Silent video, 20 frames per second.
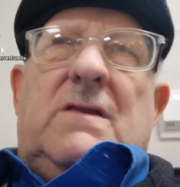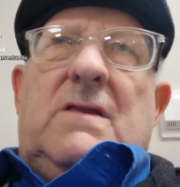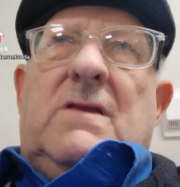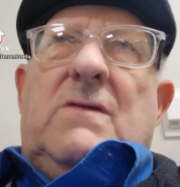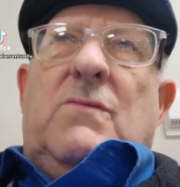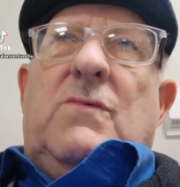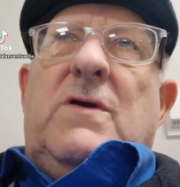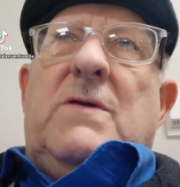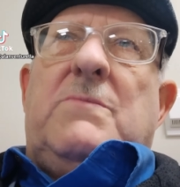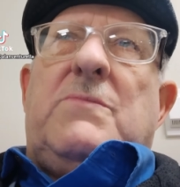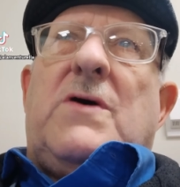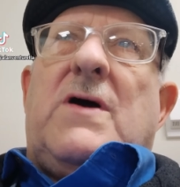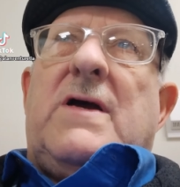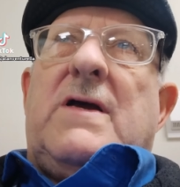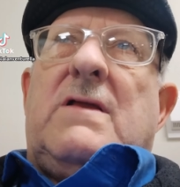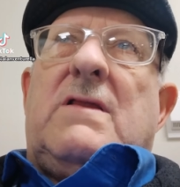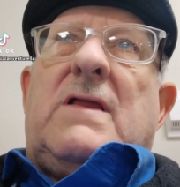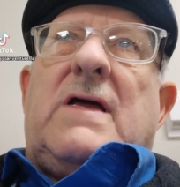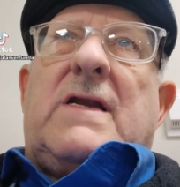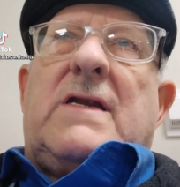We buy
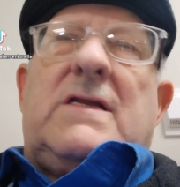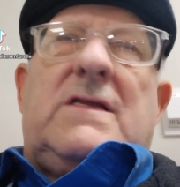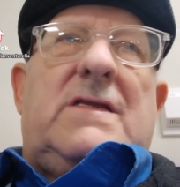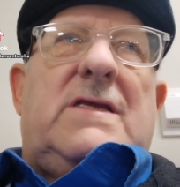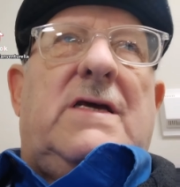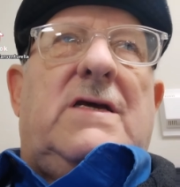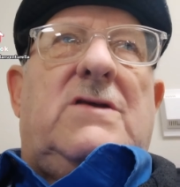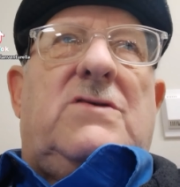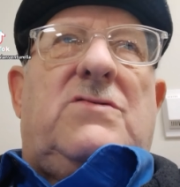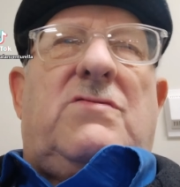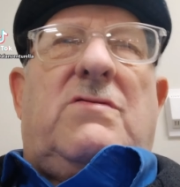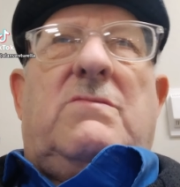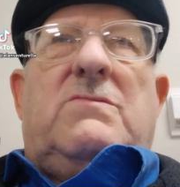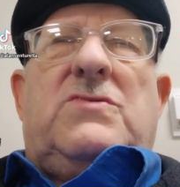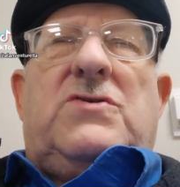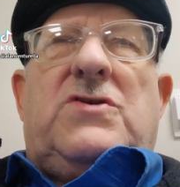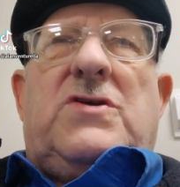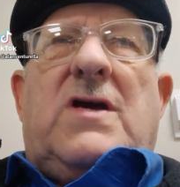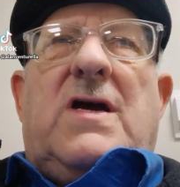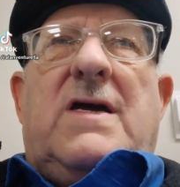a lot of things from
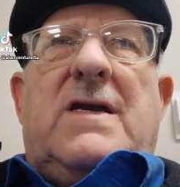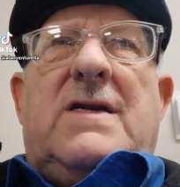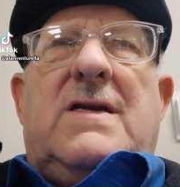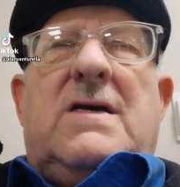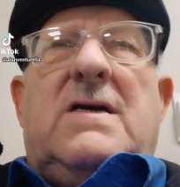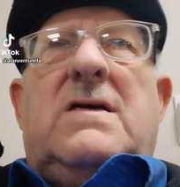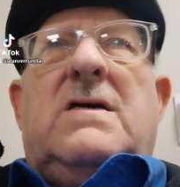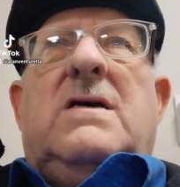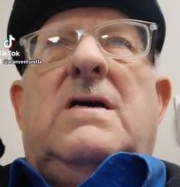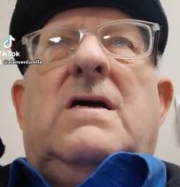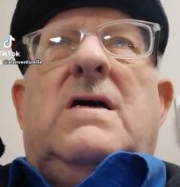China.